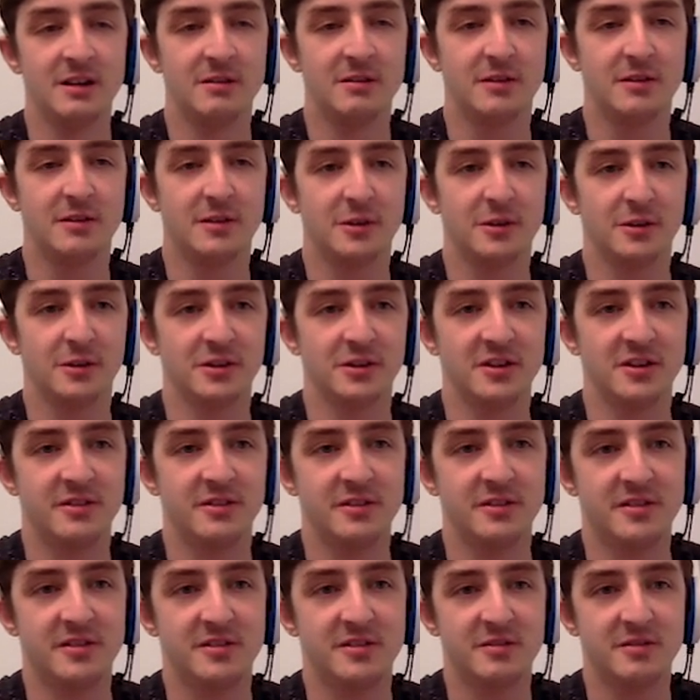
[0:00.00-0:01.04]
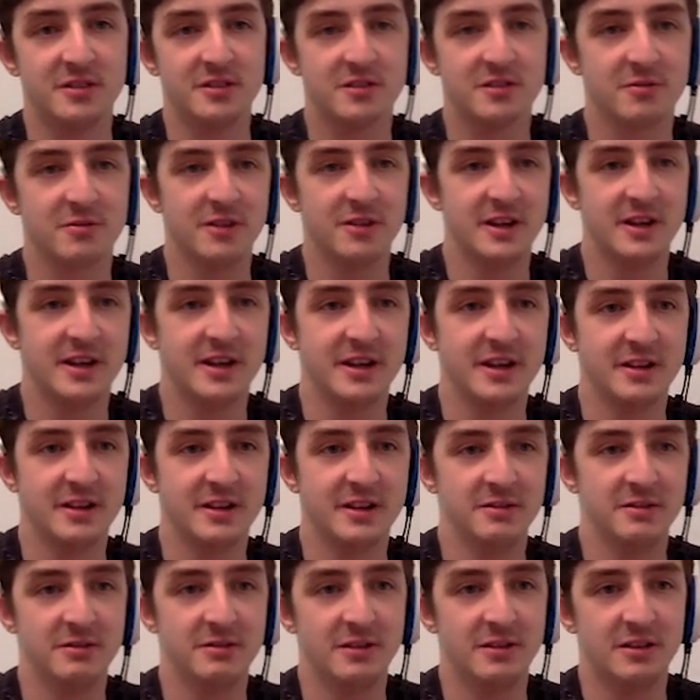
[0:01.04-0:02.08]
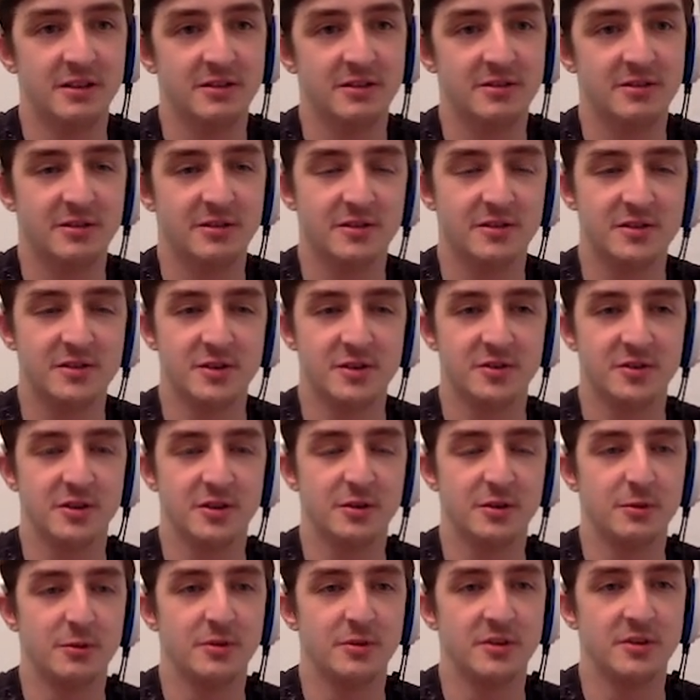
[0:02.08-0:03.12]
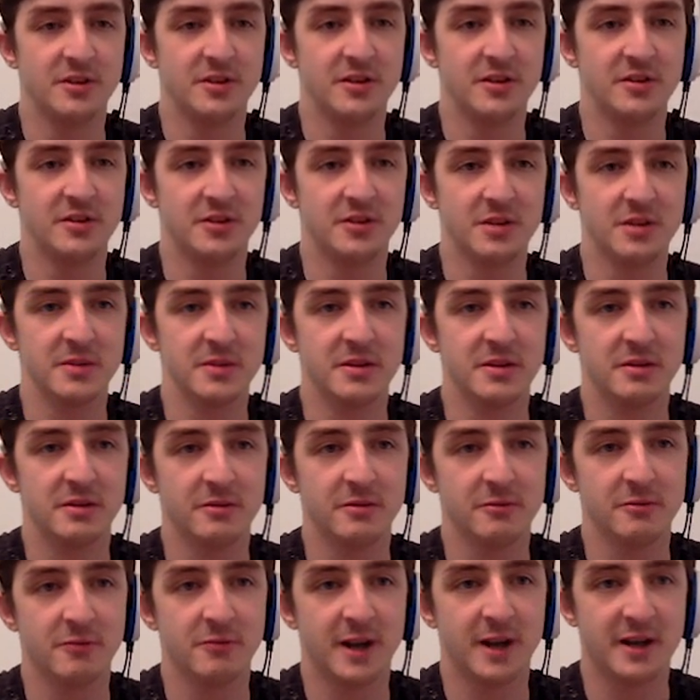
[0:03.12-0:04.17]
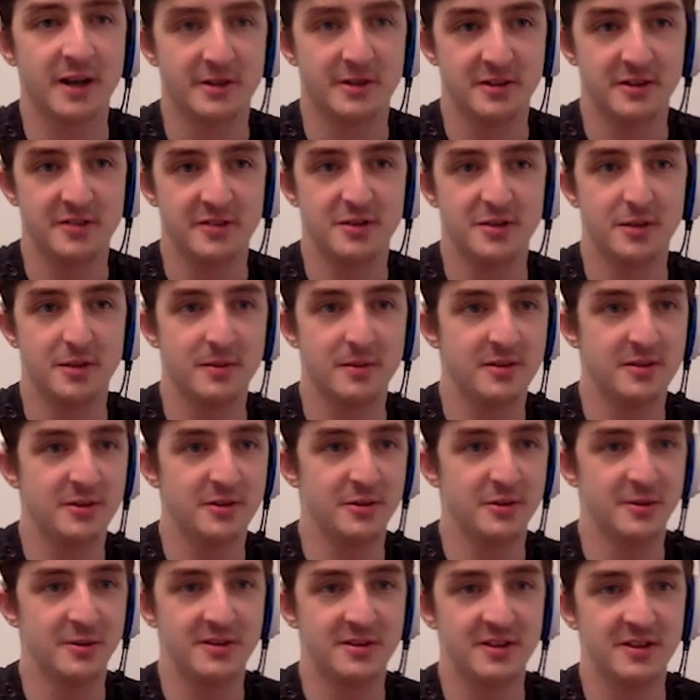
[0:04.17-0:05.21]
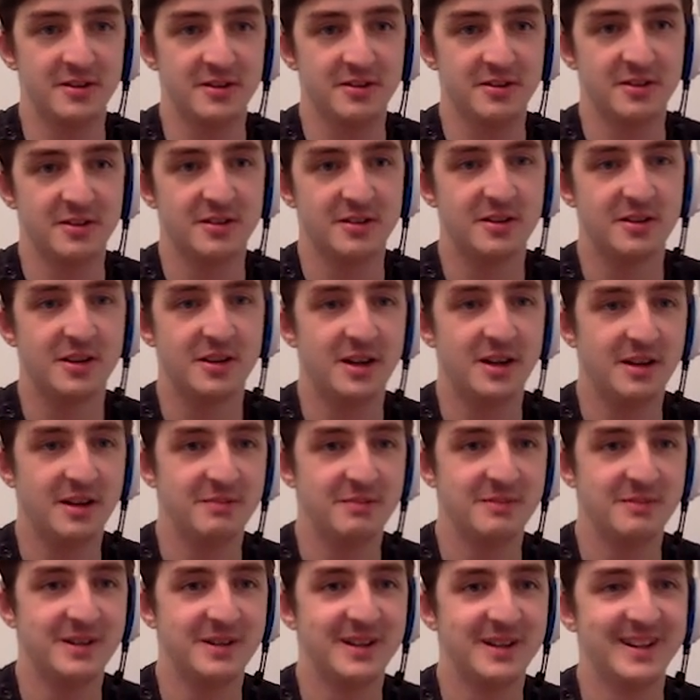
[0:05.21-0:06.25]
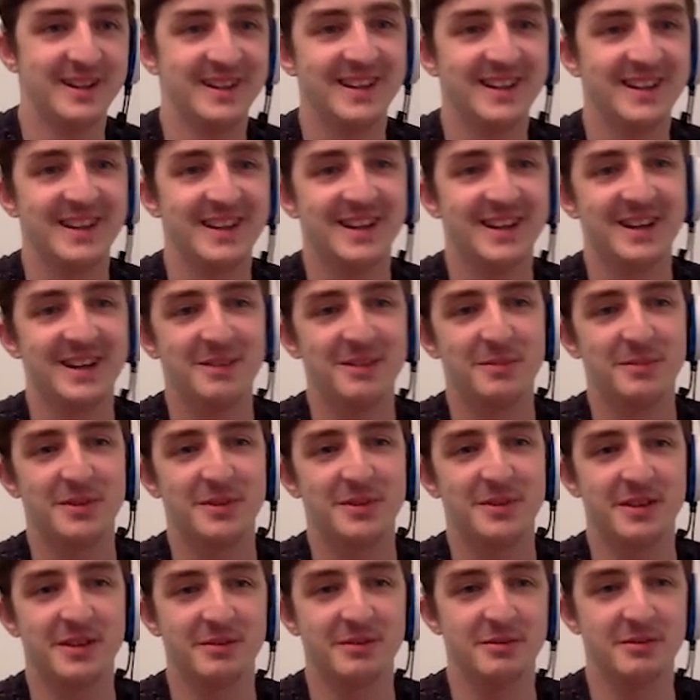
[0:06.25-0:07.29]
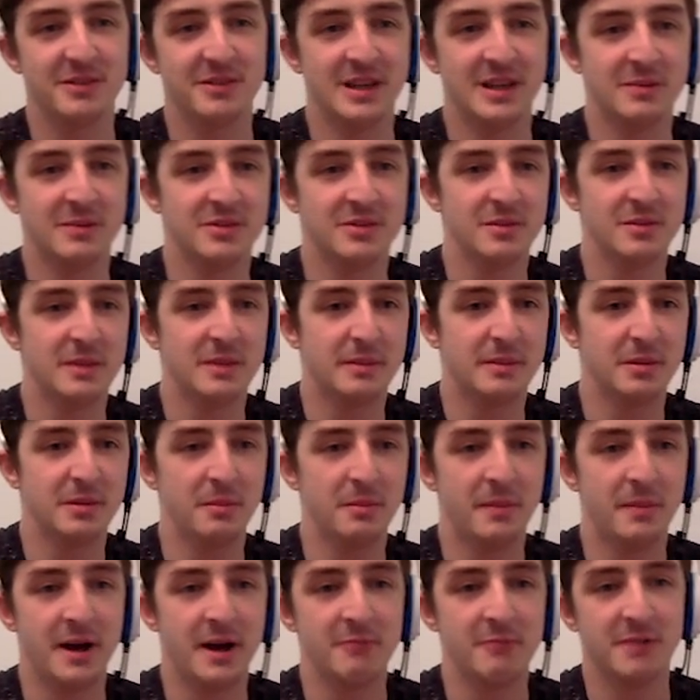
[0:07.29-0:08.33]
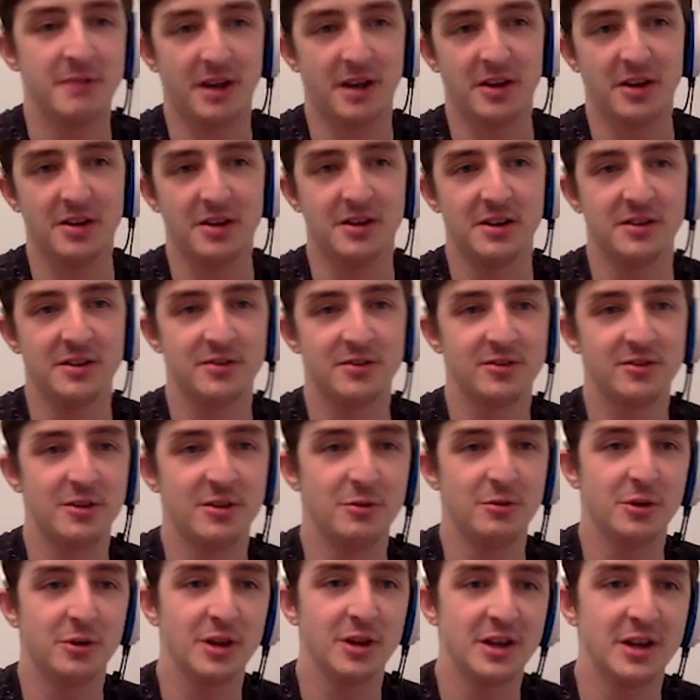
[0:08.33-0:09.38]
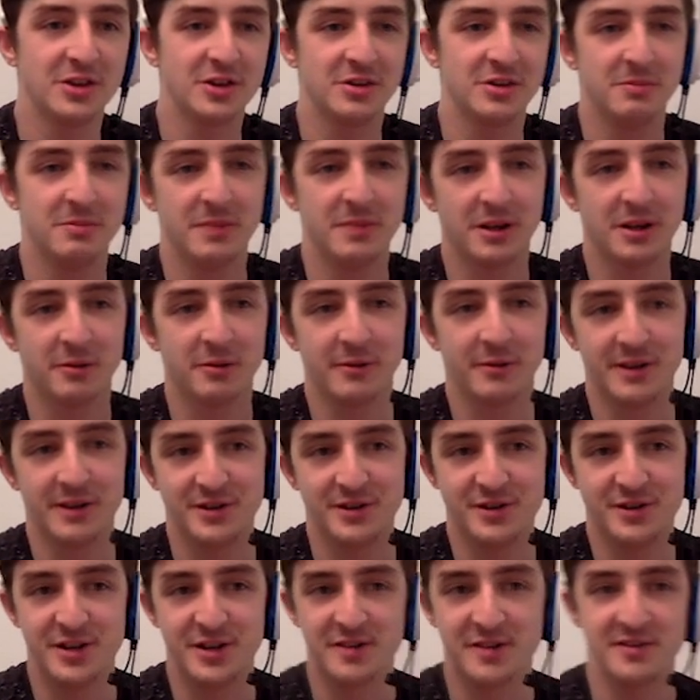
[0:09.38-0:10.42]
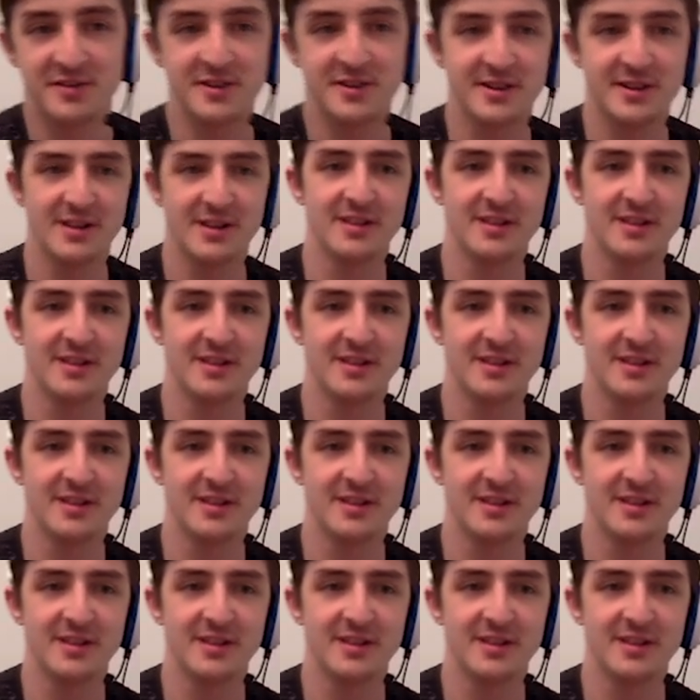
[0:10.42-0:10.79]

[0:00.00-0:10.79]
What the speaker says: you look on the screen here, it sort of shows you who was in the tournament. Ryan at the top, as he always is. Then names that people might recognise: StoneCollection, Big Green, JakeDoesHurdles,